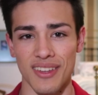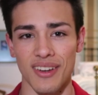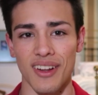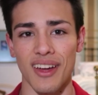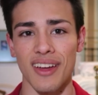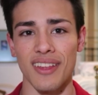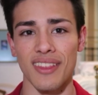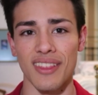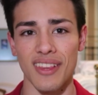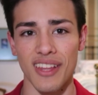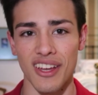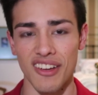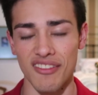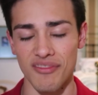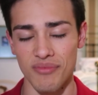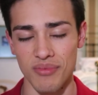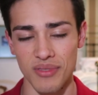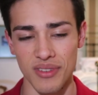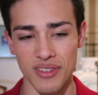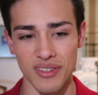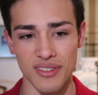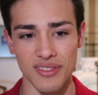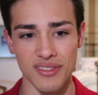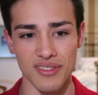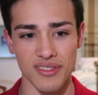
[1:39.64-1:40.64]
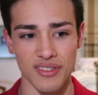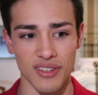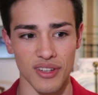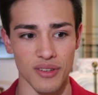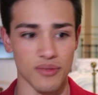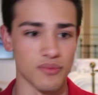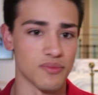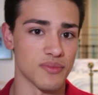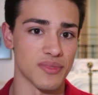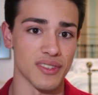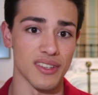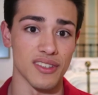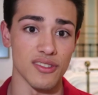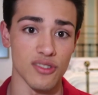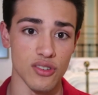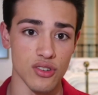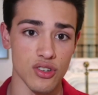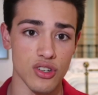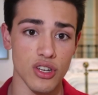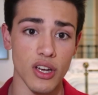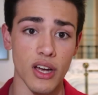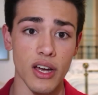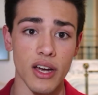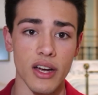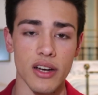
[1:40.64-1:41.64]
that I love because, you know, it's a
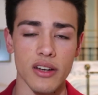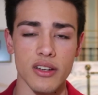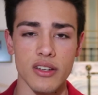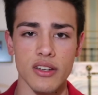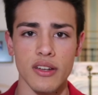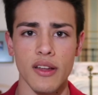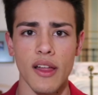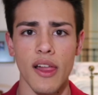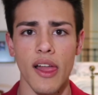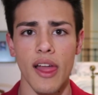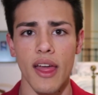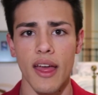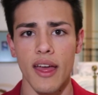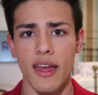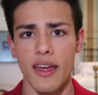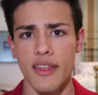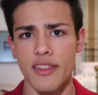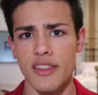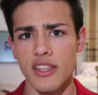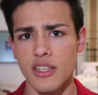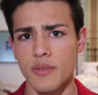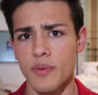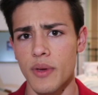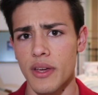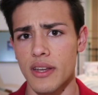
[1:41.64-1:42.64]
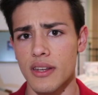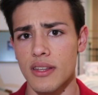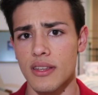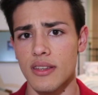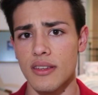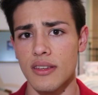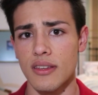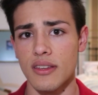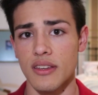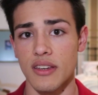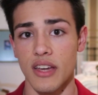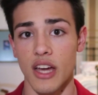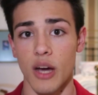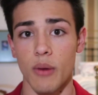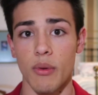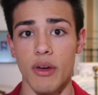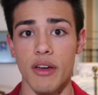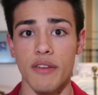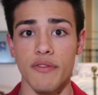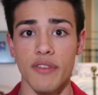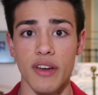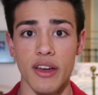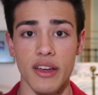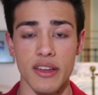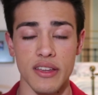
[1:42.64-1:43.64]
shark. This pen here,
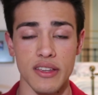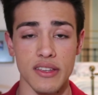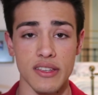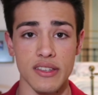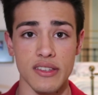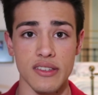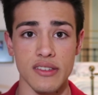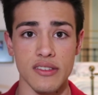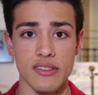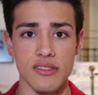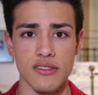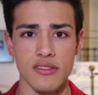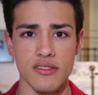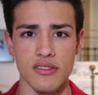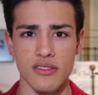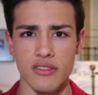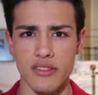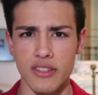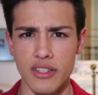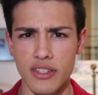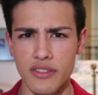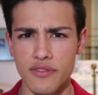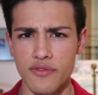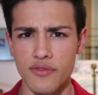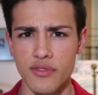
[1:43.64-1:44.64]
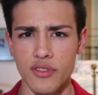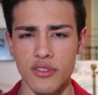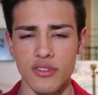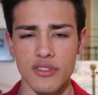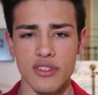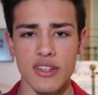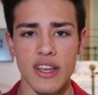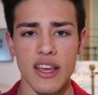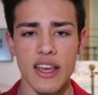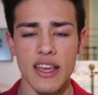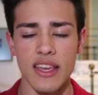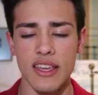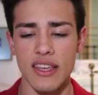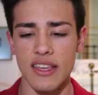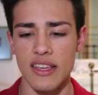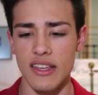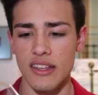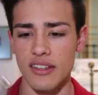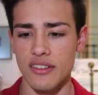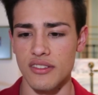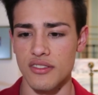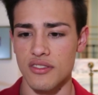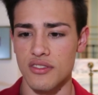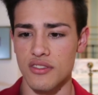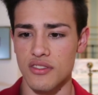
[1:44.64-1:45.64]
however, is different.
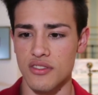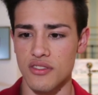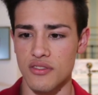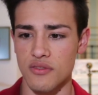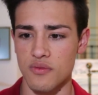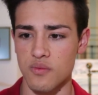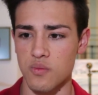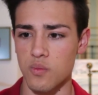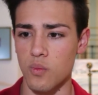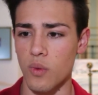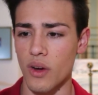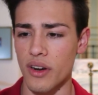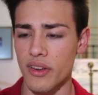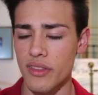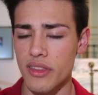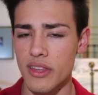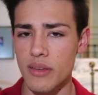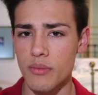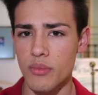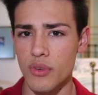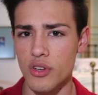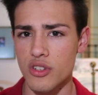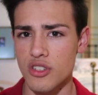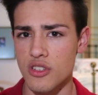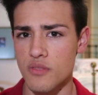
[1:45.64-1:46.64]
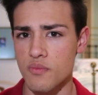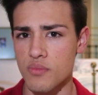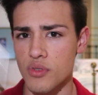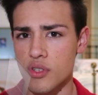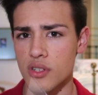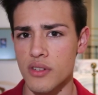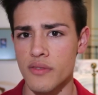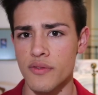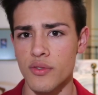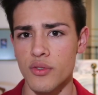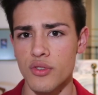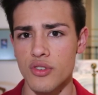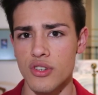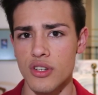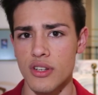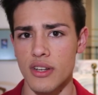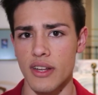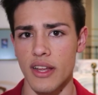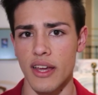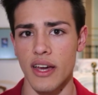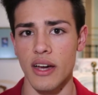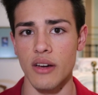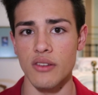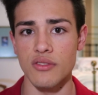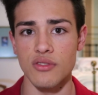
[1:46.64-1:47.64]
It's one of the most beautiful
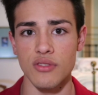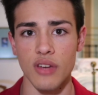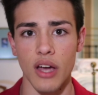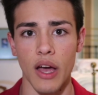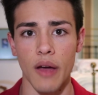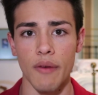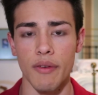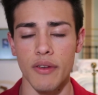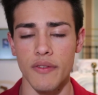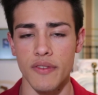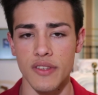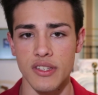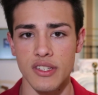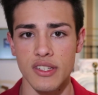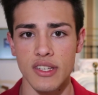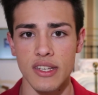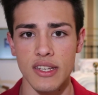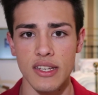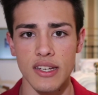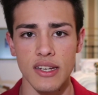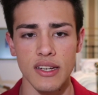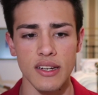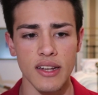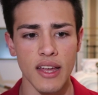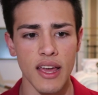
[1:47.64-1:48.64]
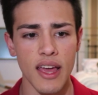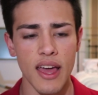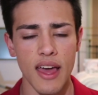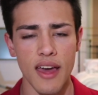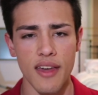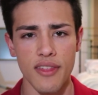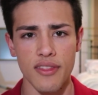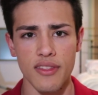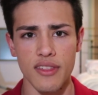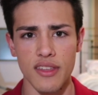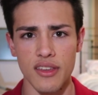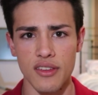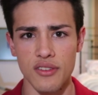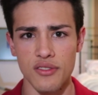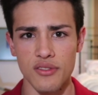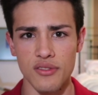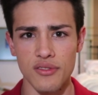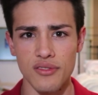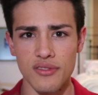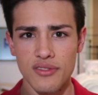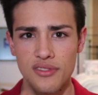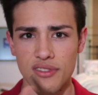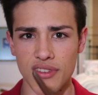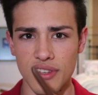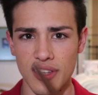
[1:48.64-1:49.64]
Jinhaos I've ever seen. They're
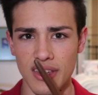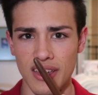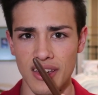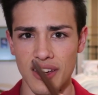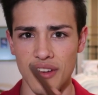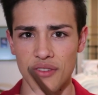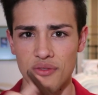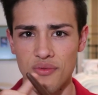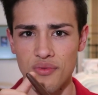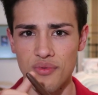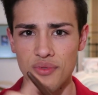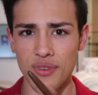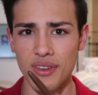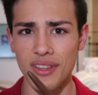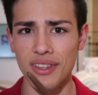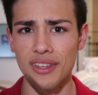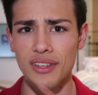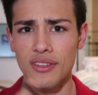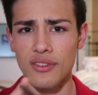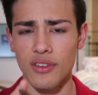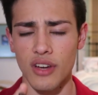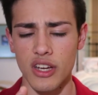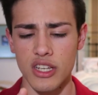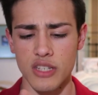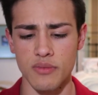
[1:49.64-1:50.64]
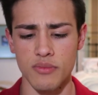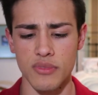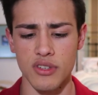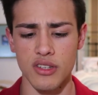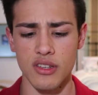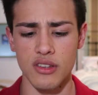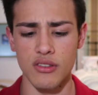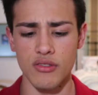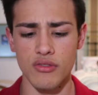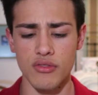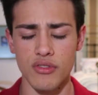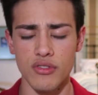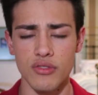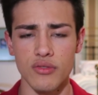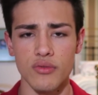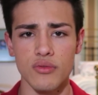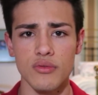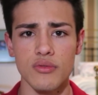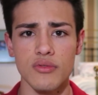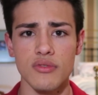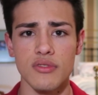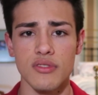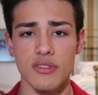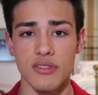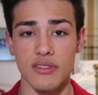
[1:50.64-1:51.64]
using really nice
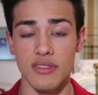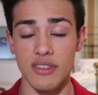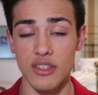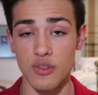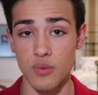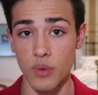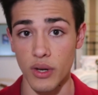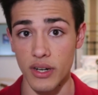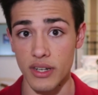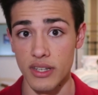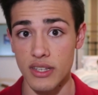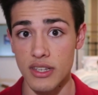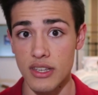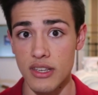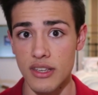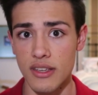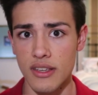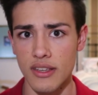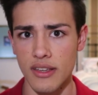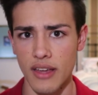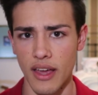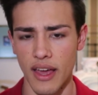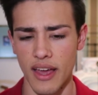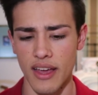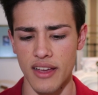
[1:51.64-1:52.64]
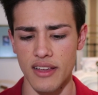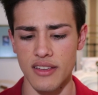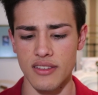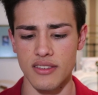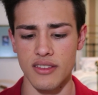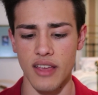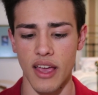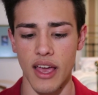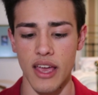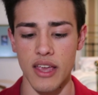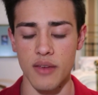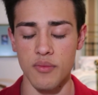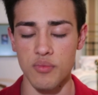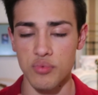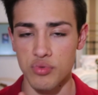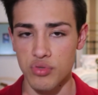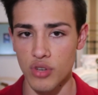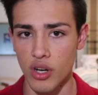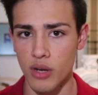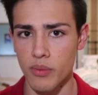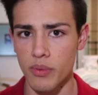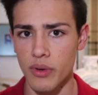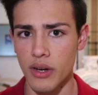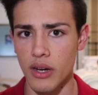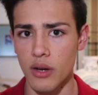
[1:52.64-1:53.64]
materials. This one here has a
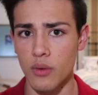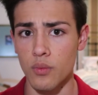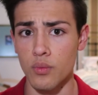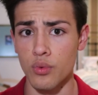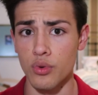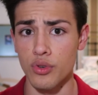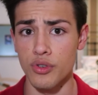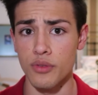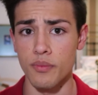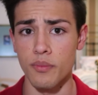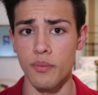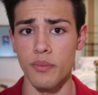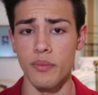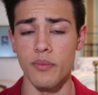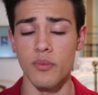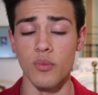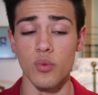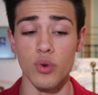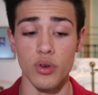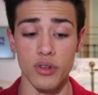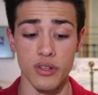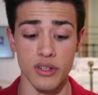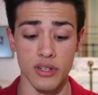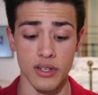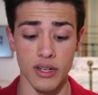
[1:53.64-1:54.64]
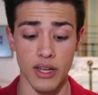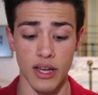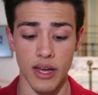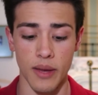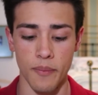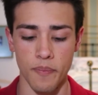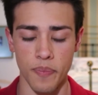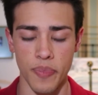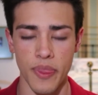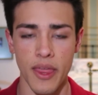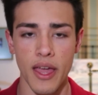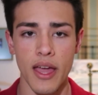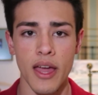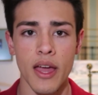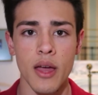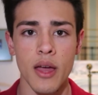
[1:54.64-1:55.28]
proper wood wooden um,